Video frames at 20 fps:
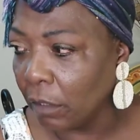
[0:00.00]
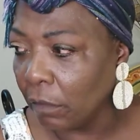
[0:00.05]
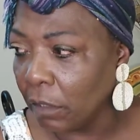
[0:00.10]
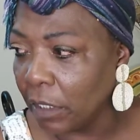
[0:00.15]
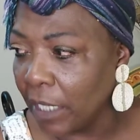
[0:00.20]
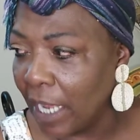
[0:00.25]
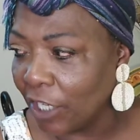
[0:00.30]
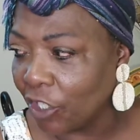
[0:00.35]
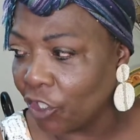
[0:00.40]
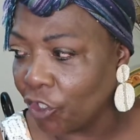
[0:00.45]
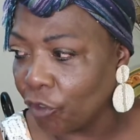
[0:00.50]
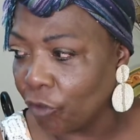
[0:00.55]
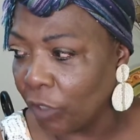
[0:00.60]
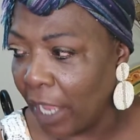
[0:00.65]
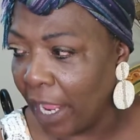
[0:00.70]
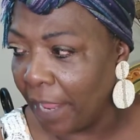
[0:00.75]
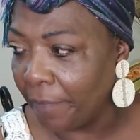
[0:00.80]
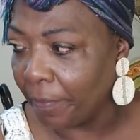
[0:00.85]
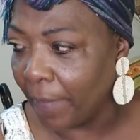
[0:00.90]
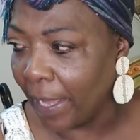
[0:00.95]

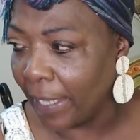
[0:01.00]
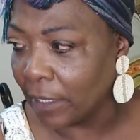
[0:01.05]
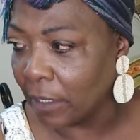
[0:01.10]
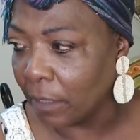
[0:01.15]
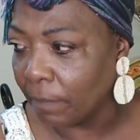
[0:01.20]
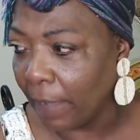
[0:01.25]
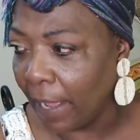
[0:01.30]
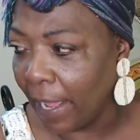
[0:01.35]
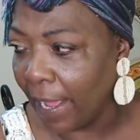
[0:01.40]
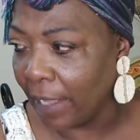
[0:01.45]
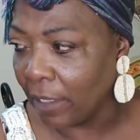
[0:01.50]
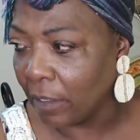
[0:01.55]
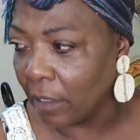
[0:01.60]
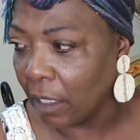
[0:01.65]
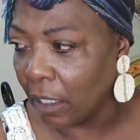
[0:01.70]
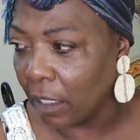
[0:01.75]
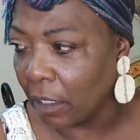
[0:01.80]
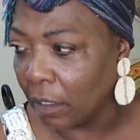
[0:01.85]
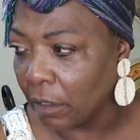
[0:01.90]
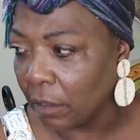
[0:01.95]
yesterday, my
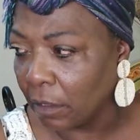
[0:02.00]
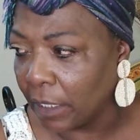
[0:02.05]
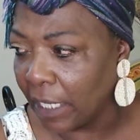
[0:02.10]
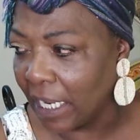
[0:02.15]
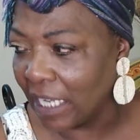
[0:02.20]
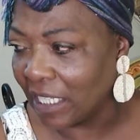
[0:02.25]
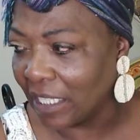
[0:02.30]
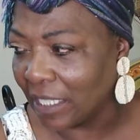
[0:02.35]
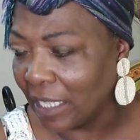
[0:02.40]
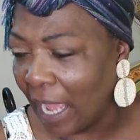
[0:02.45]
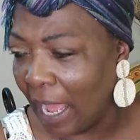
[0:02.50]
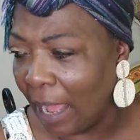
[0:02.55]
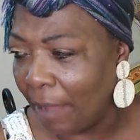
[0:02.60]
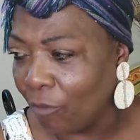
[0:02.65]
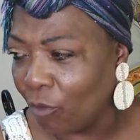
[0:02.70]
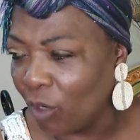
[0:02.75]
desktop.